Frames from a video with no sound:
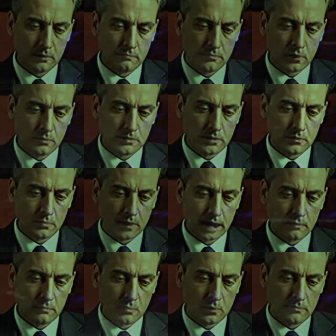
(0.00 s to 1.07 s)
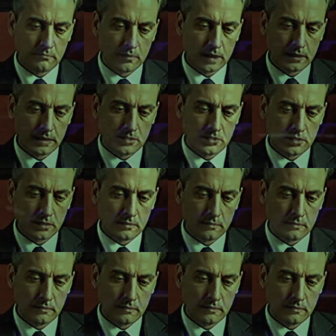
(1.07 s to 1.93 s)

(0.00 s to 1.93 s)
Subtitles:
the frozen ground would furnish.